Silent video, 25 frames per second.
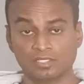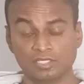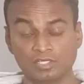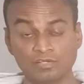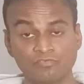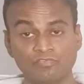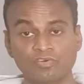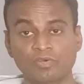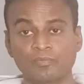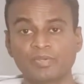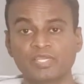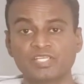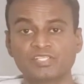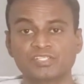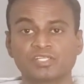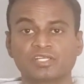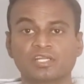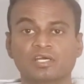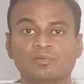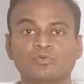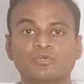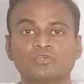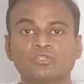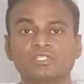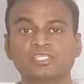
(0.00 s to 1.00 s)
information
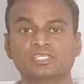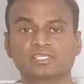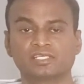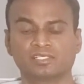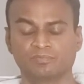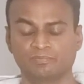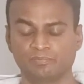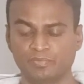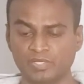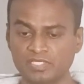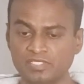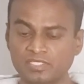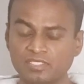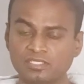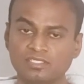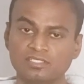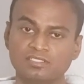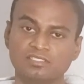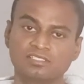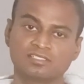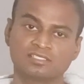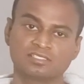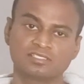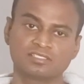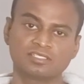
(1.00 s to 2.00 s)
about the kit. Basically,
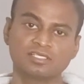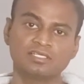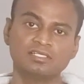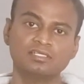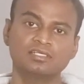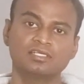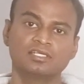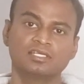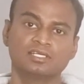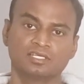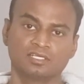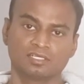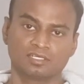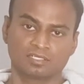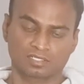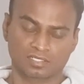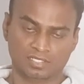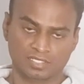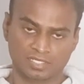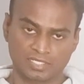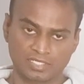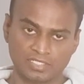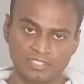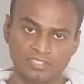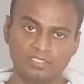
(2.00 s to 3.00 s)
this is a
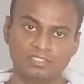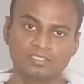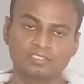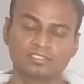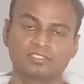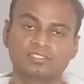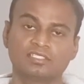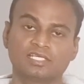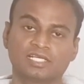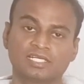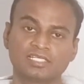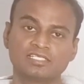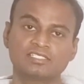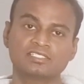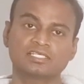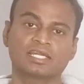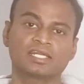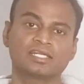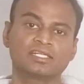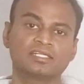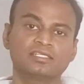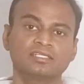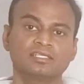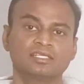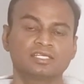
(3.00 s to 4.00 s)
kit that is
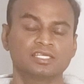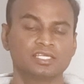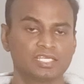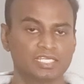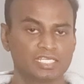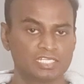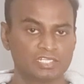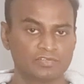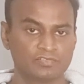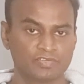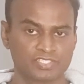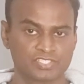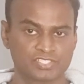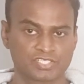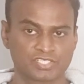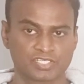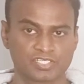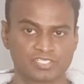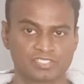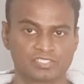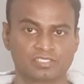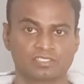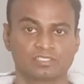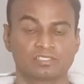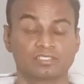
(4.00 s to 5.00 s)
under
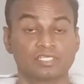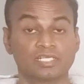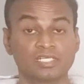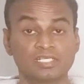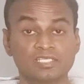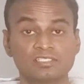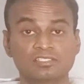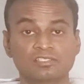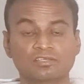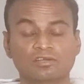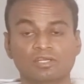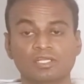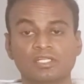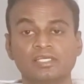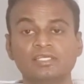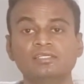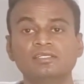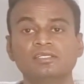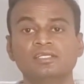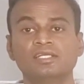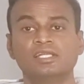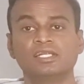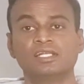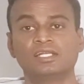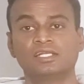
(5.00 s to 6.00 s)
investigation, that is called a
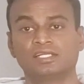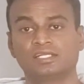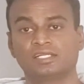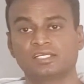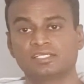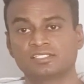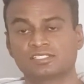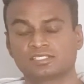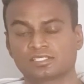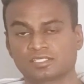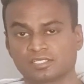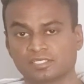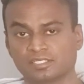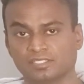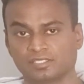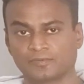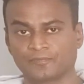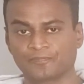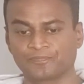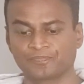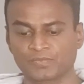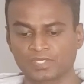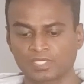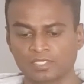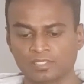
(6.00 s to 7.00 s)
test kit.
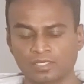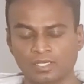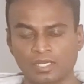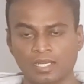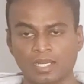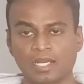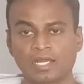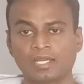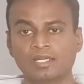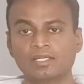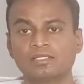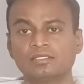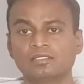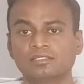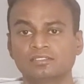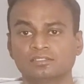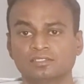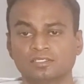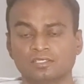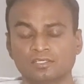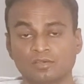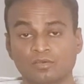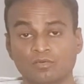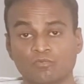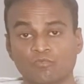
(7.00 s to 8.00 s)
And
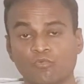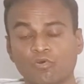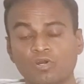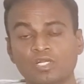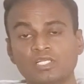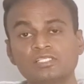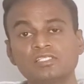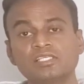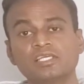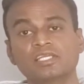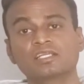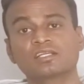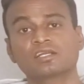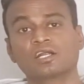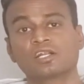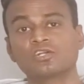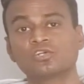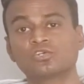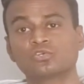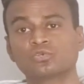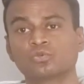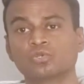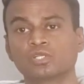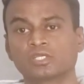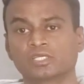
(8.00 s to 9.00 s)
what is a
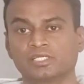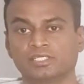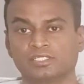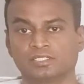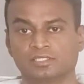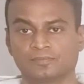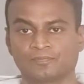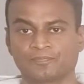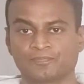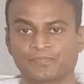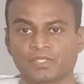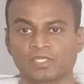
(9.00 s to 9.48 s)
control kit?